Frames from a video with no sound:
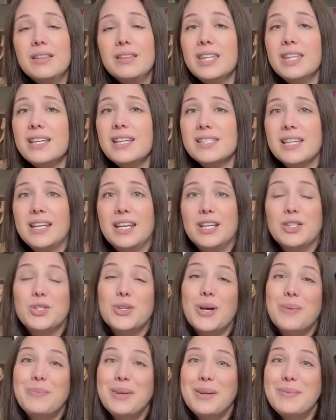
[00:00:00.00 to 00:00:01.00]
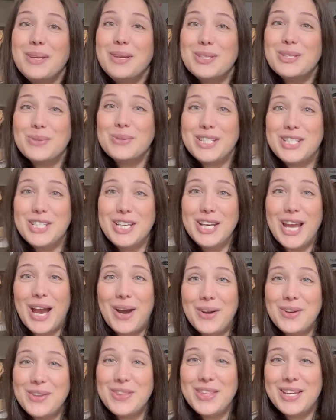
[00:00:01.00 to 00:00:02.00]
things in it. So I'm going to be switching
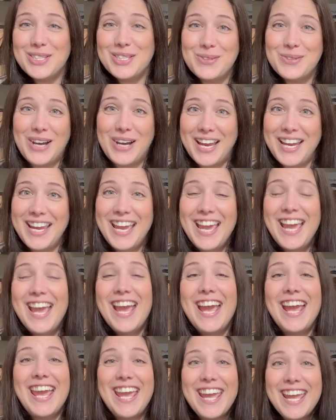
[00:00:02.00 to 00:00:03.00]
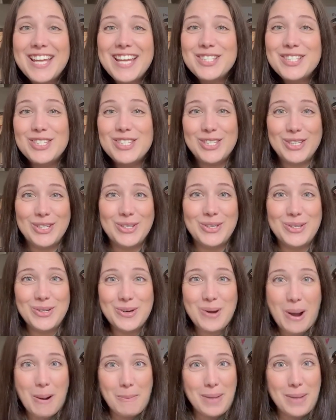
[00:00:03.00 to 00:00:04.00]
out of this one
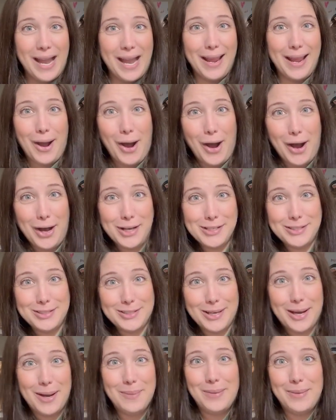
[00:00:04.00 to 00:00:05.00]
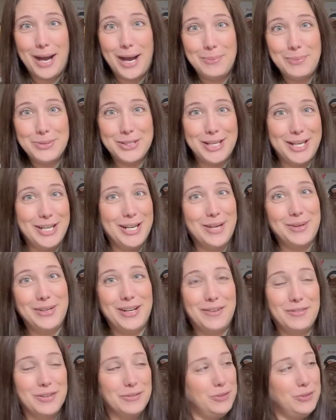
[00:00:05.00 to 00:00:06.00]
into my awesome upside down
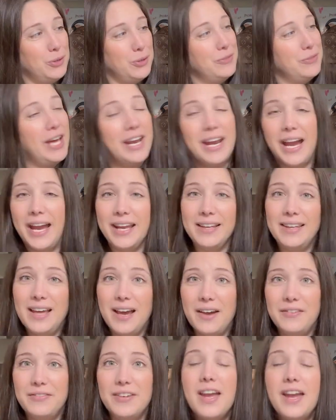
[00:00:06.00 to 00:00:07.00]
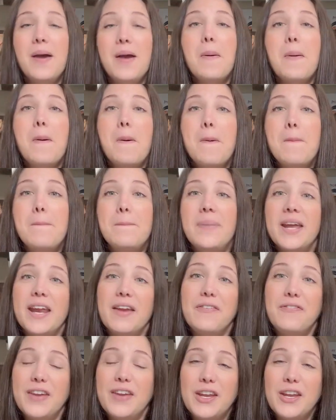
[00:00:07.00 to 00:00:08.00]
fold that I love. But I
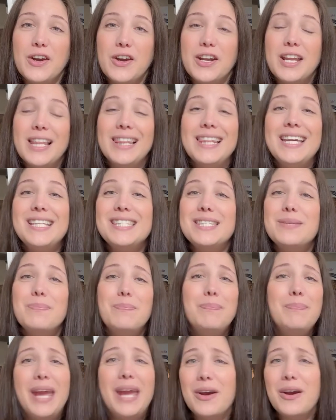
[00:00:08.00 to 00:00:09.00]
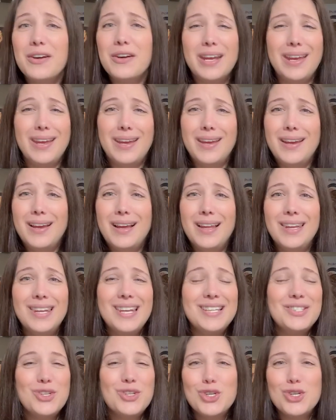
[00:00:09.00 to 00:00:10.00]
figured let's marry,
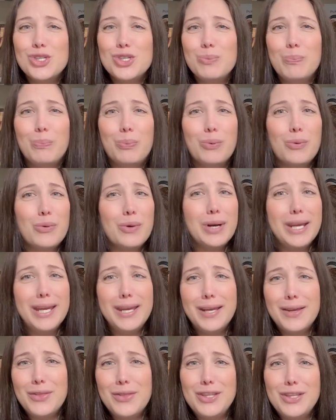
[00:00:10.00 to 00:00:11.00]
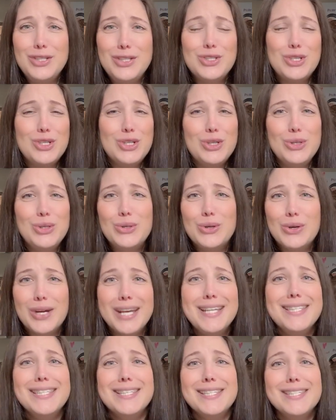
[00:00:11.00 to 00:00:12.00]
let's just bring these two
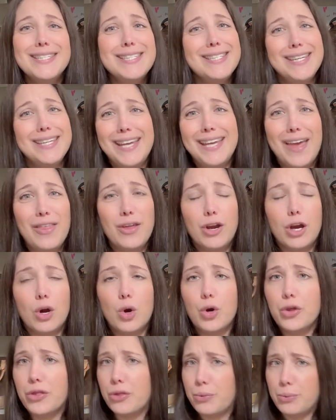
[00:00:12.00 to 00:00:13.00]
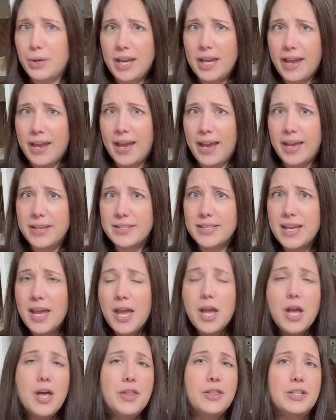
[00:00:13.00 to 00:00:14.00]
crazes together, or three, I guess.
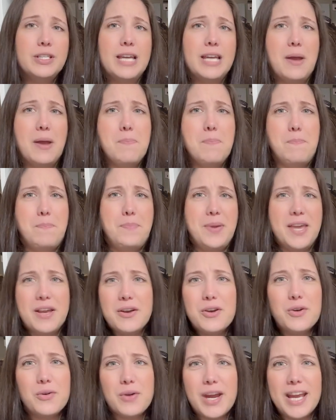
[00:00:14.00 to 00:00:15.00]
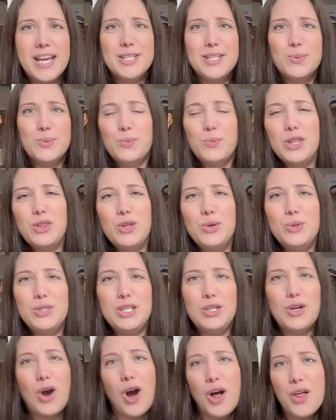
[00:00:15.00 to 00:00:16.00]
There's that big craze with
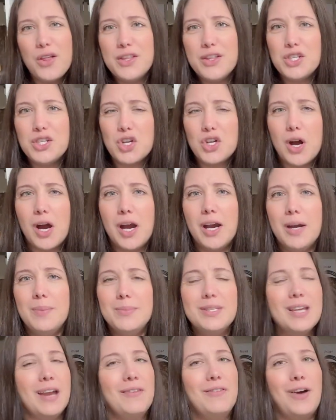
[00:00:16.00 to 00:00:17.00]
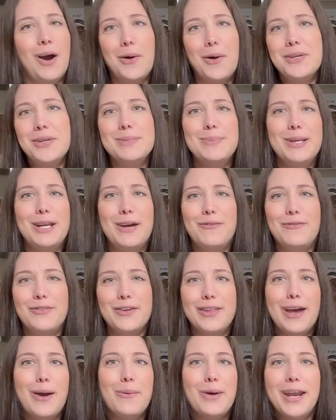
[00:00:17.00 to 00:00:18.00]
using all the charms. I've always been up for
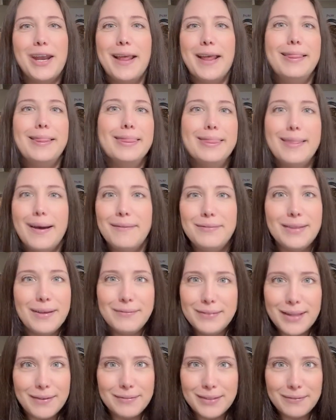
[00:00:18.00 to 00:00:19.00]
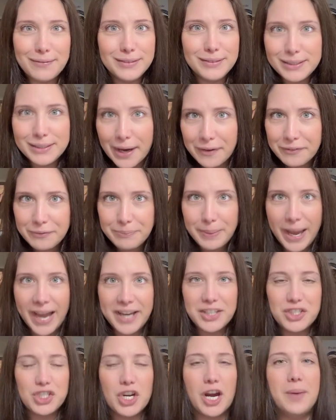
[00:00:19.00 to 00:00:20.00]
that one. I love, love, love, love, love
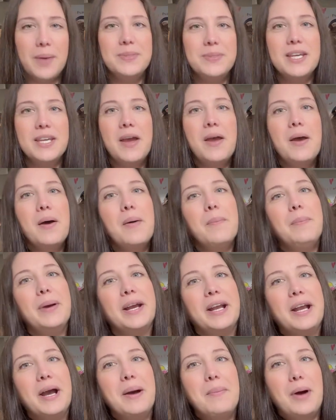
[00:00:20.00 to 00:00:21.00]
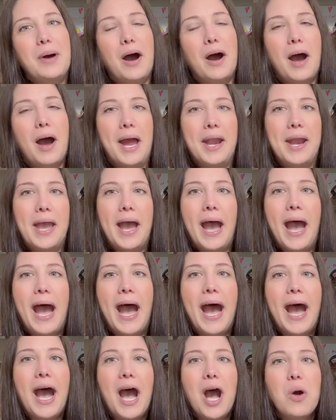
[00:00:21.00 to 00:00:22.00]
bag charms. But come on,
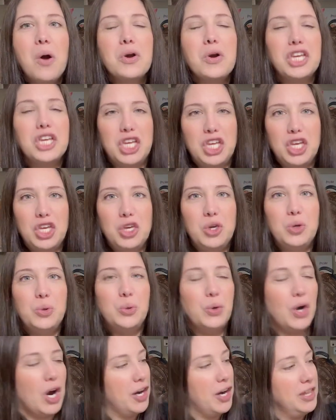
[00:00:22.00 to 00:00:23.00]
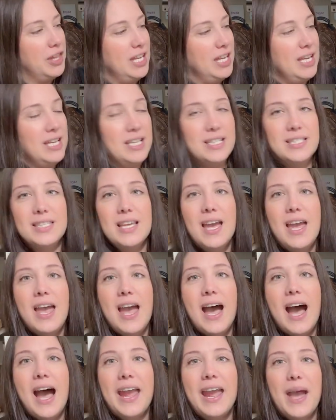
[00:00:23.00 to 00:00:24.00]
how cute are these?
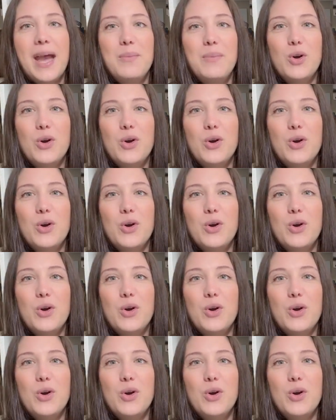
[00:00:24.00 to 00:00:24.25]
I am